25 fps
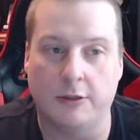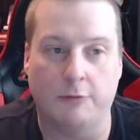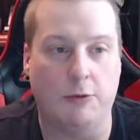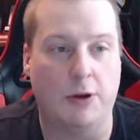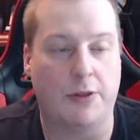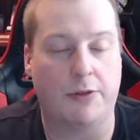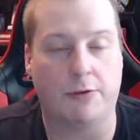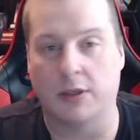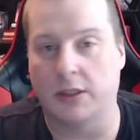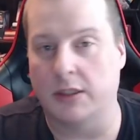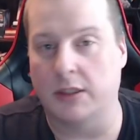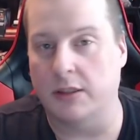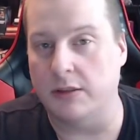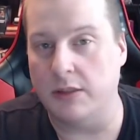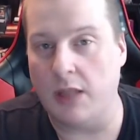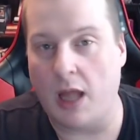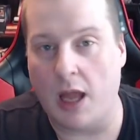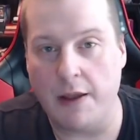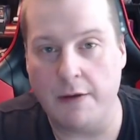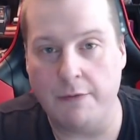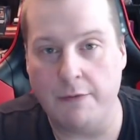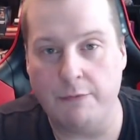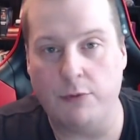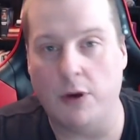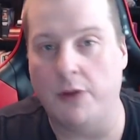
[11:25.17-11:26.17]
whether it's
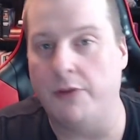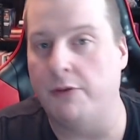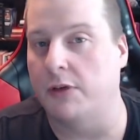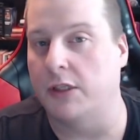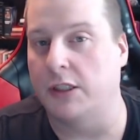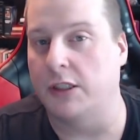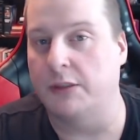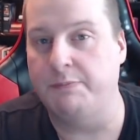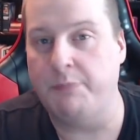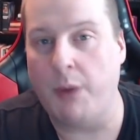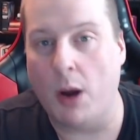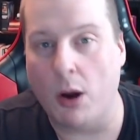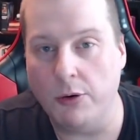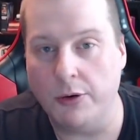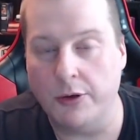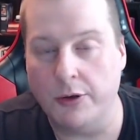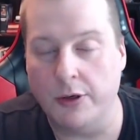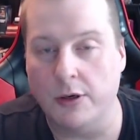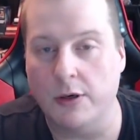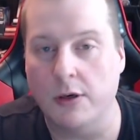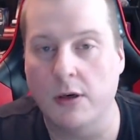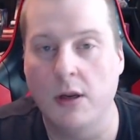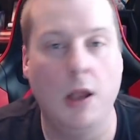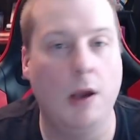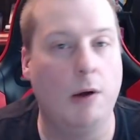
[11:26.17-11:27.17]
life, whether it's
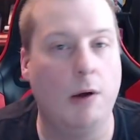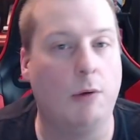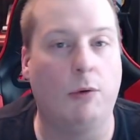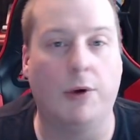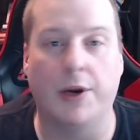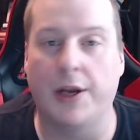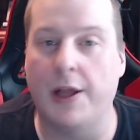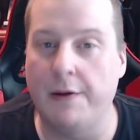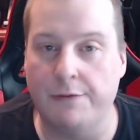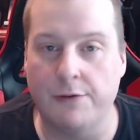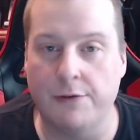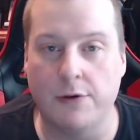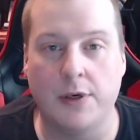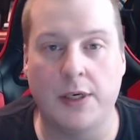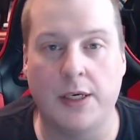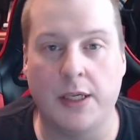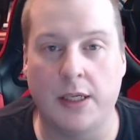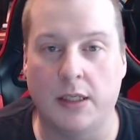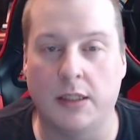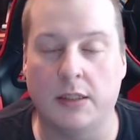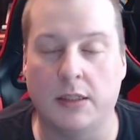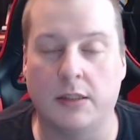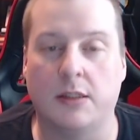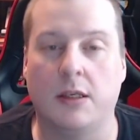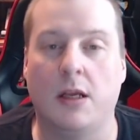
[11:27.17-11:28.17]
poker, whatever it
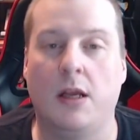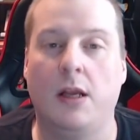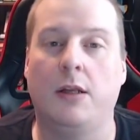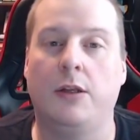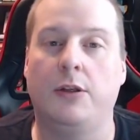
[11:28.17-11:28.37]
is.